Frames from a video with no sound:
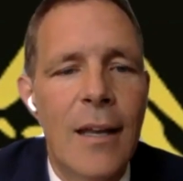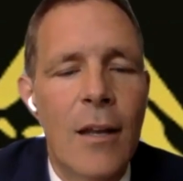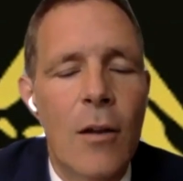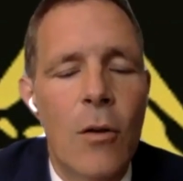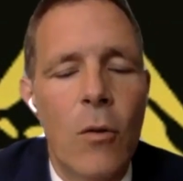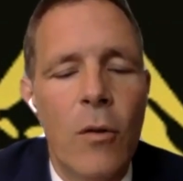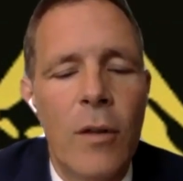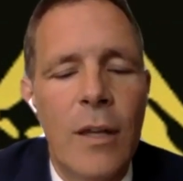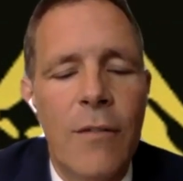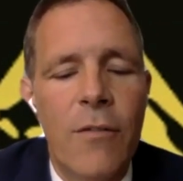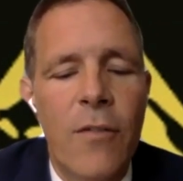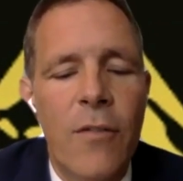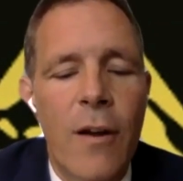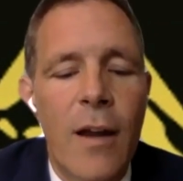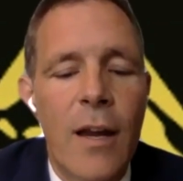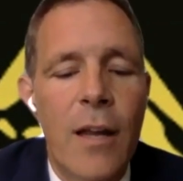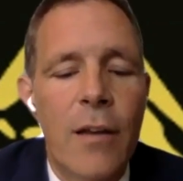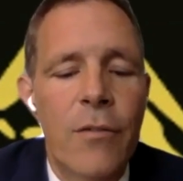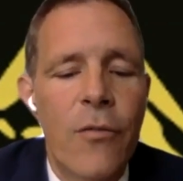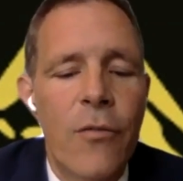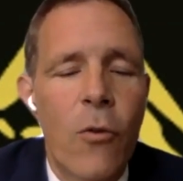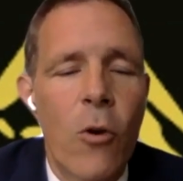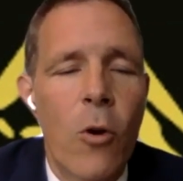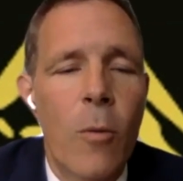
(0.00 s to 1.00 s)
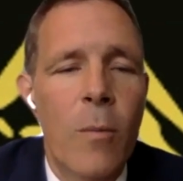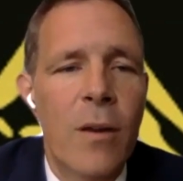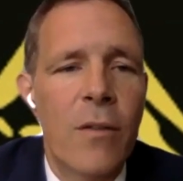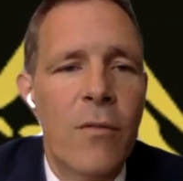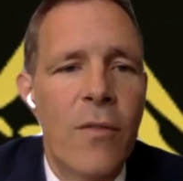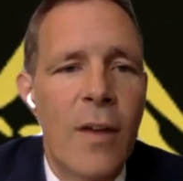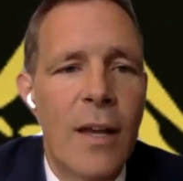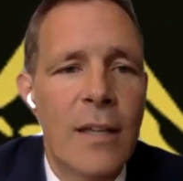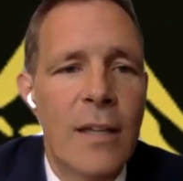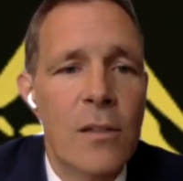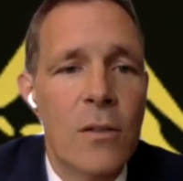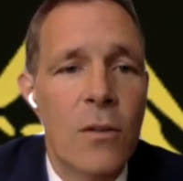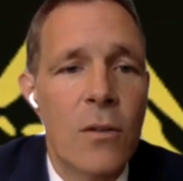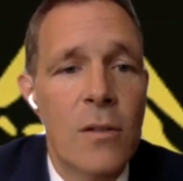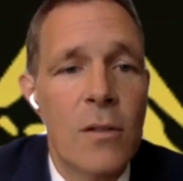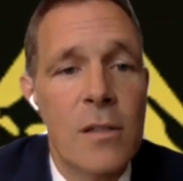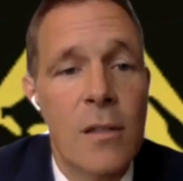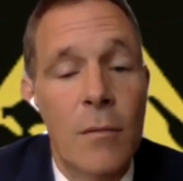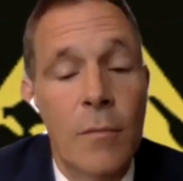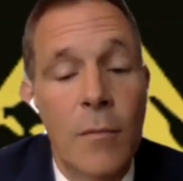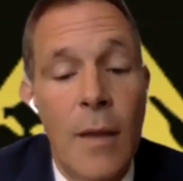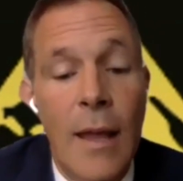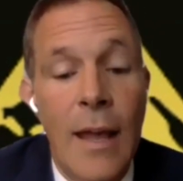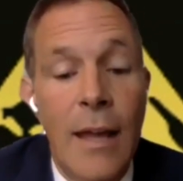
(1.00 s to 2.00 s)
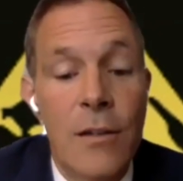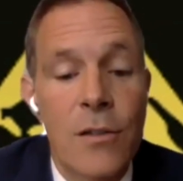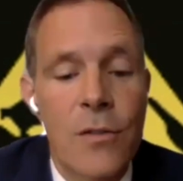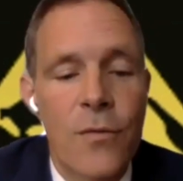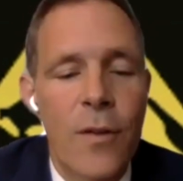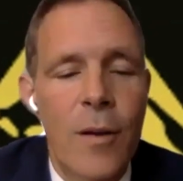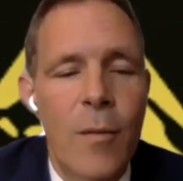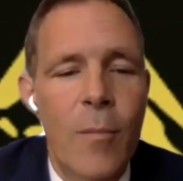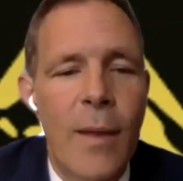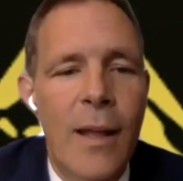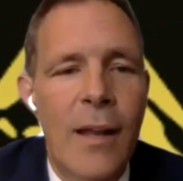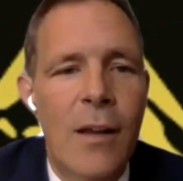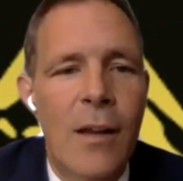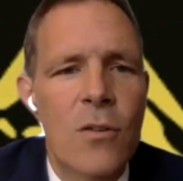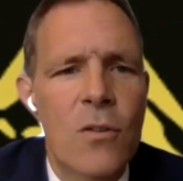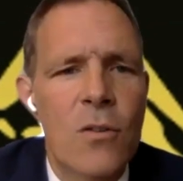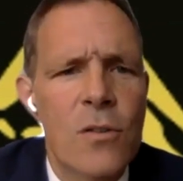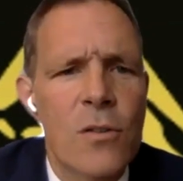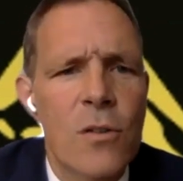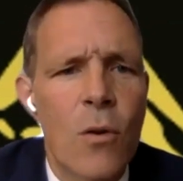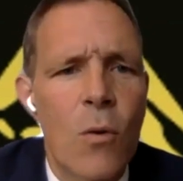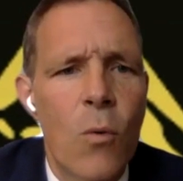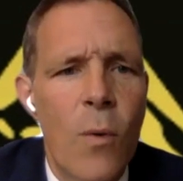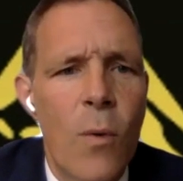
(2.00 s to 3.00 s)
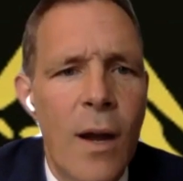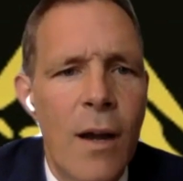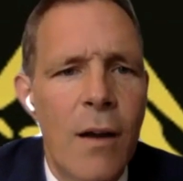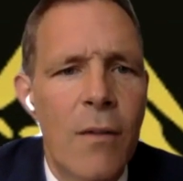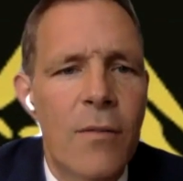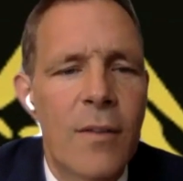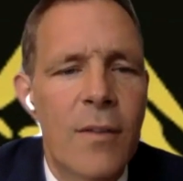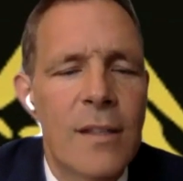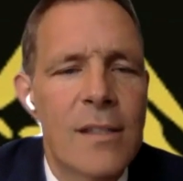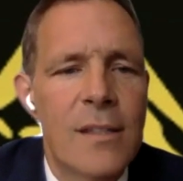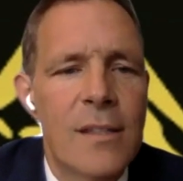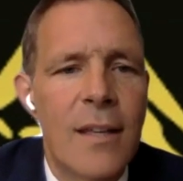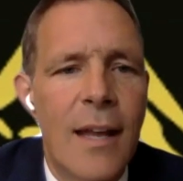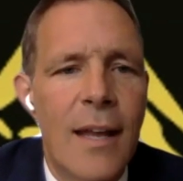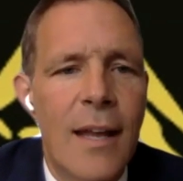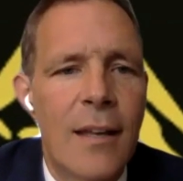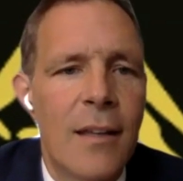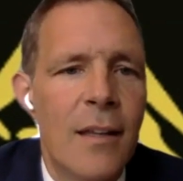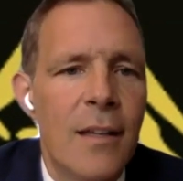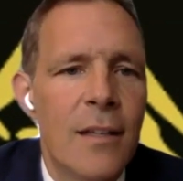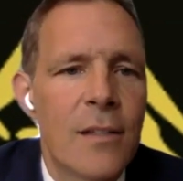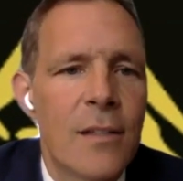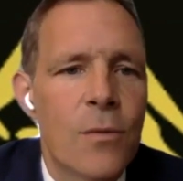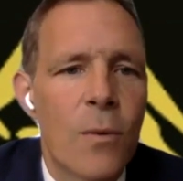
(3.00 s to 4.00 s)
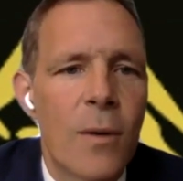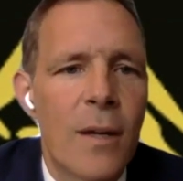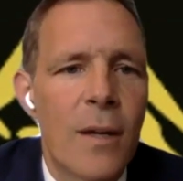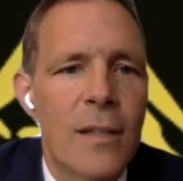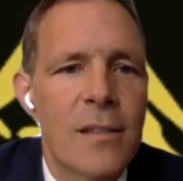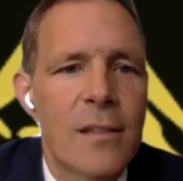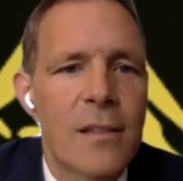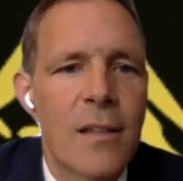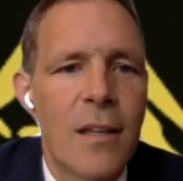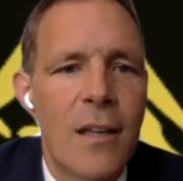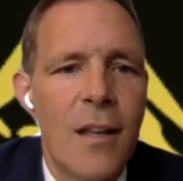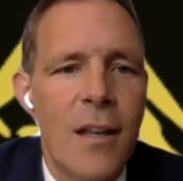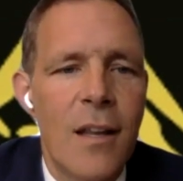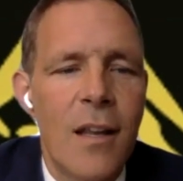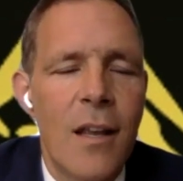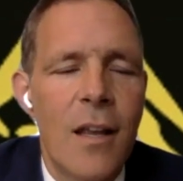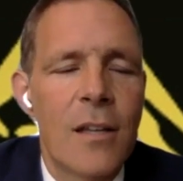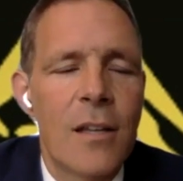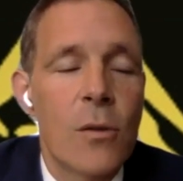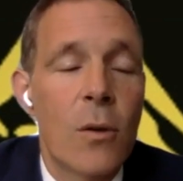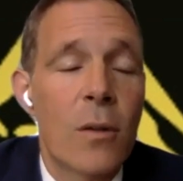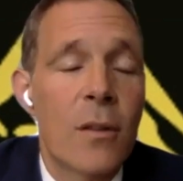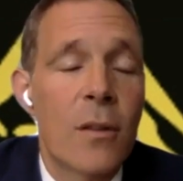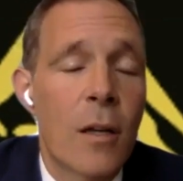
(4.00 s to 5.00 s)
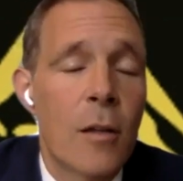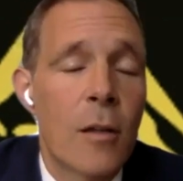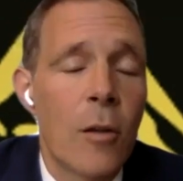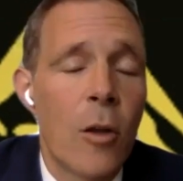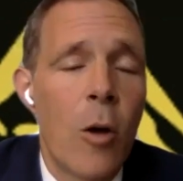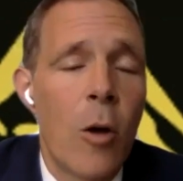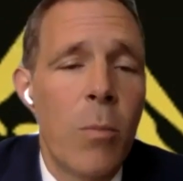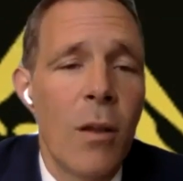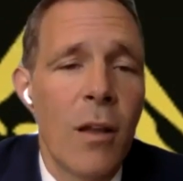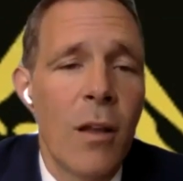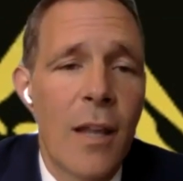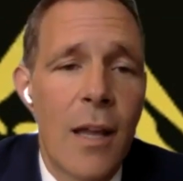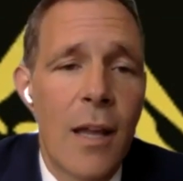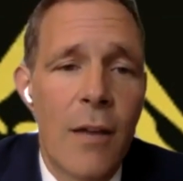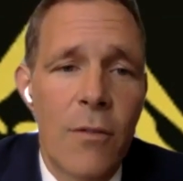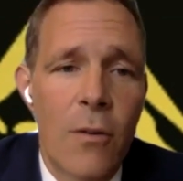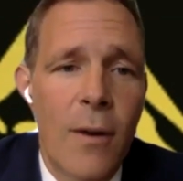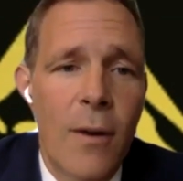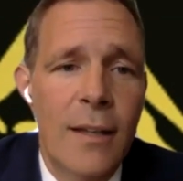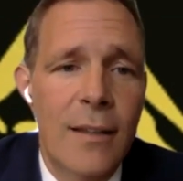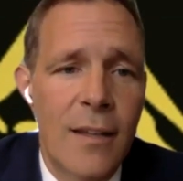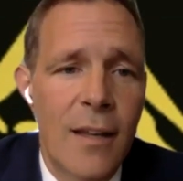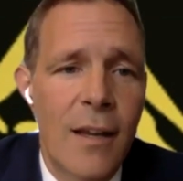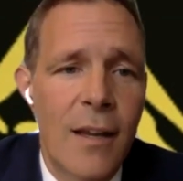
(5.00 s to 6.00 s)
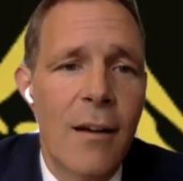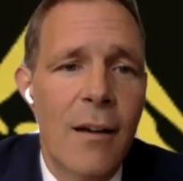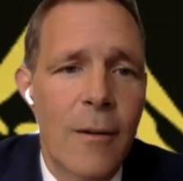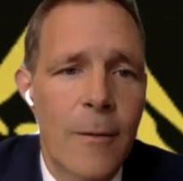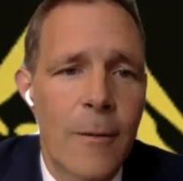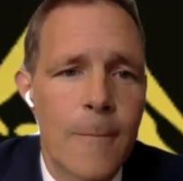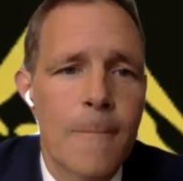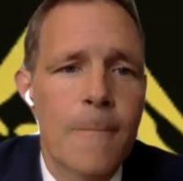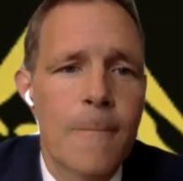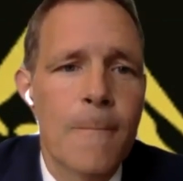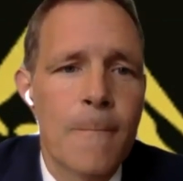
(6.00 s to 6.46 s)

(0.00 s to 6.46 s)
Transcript: And only very informed investors and hedge fund managers are aware of this debt and these risks. So at the global level right there.